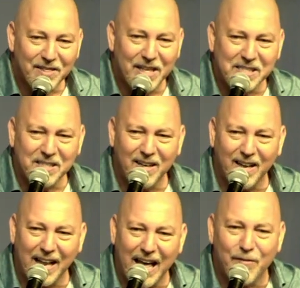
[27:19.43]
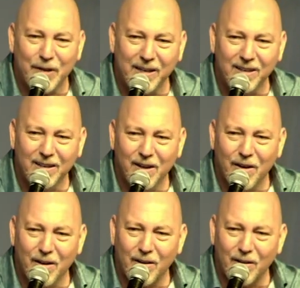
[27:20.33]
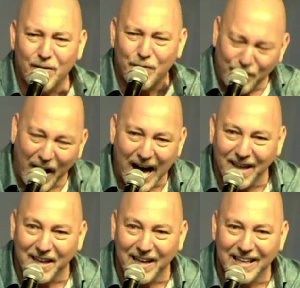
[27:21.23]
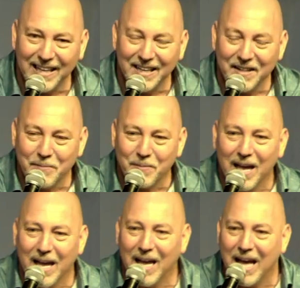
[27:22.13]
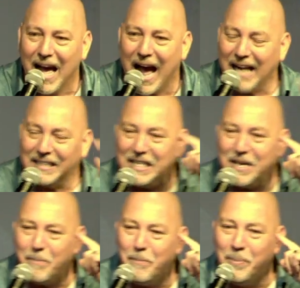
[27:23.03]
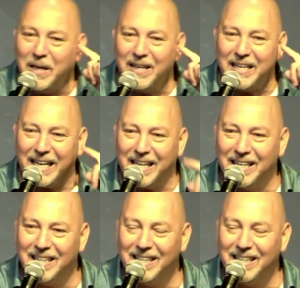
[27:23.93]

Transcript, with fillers: this loving Father had the ability